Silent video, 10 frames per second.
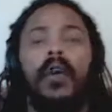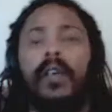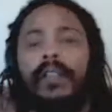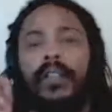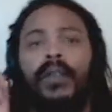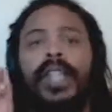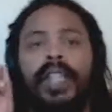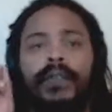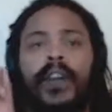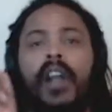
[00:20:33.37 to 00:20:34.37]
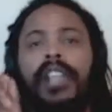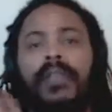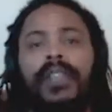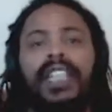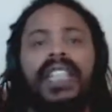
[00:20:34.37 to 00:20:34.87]
or if you can fall
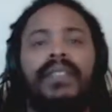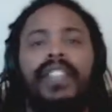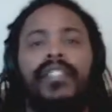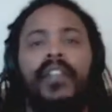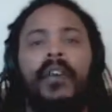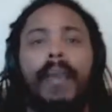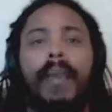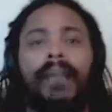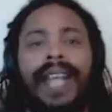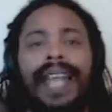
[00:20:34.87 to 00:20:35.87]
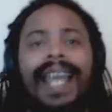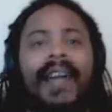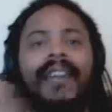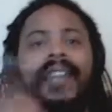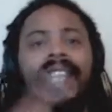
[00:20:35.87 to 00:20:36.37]
into a TV show and block
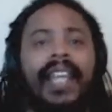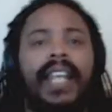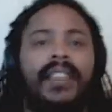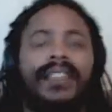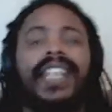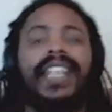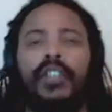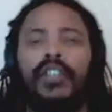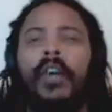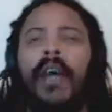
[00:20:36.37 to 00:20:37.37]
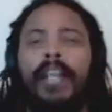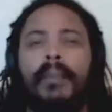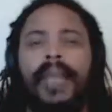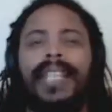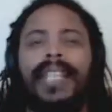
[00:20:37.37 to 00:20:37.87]
out everything else, then you know how
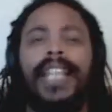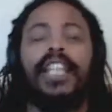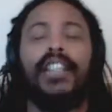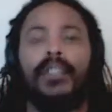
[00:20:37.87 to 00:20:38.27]
to meditate.